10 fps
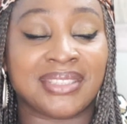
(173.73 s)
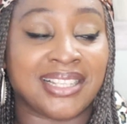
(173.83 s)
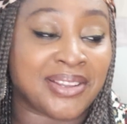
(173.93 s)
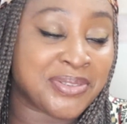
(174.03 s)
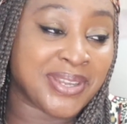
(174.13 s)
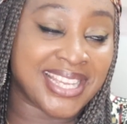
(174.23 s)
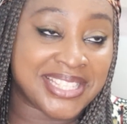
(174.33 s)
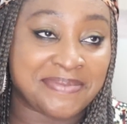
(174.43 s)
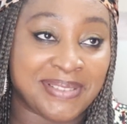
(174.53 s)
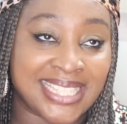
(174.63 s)
how do I
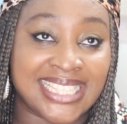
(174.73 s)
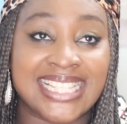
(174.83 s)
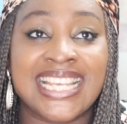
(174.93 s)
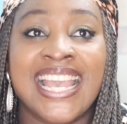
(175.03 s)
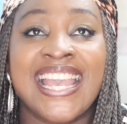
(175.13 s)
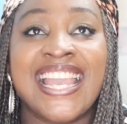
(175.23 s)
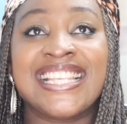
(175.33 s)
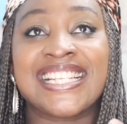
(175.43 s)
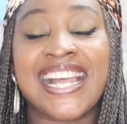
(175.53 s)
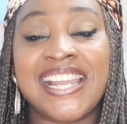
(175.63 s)
explain it?
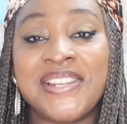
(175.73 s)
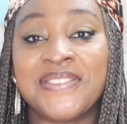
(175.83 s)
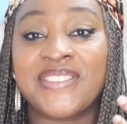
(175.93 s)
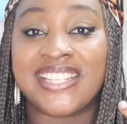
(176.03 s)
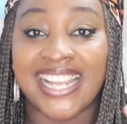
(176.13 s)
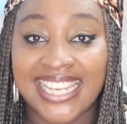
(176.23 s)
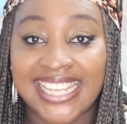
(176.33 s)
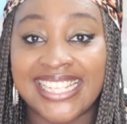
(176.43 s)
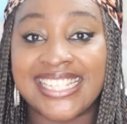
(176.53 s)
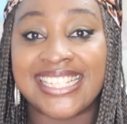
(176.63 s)
It's a kind of
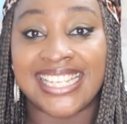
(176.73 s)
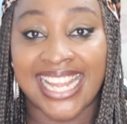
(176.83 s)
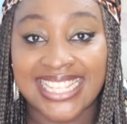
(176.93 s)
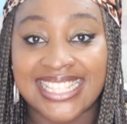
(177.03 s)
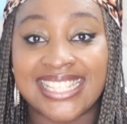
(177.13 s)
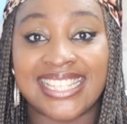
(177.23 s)
challenge that